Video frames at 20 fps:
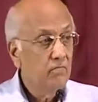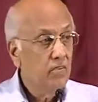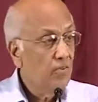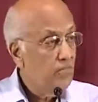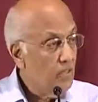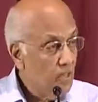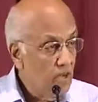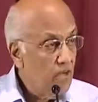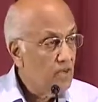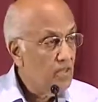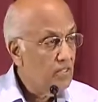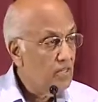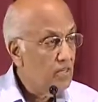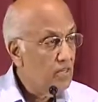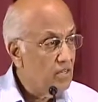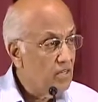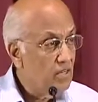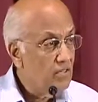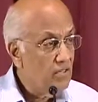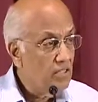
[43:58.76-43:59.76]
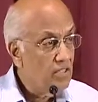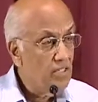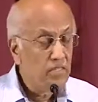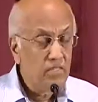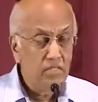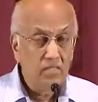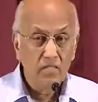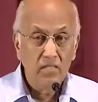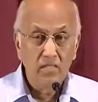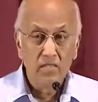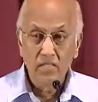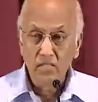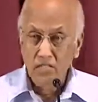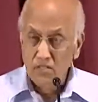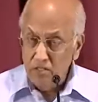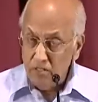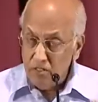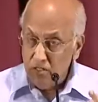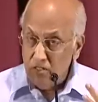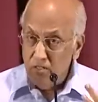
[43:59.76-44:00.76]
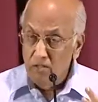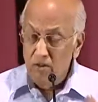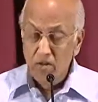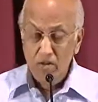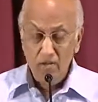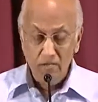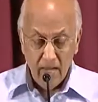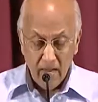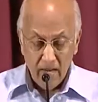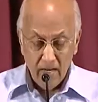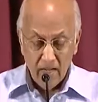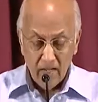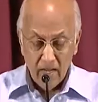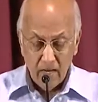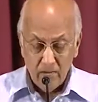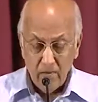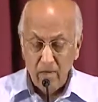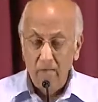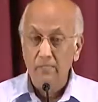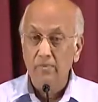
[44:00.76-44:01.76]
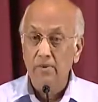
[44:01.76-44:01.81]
You think God is not interested in it? He's interested in all of that in that one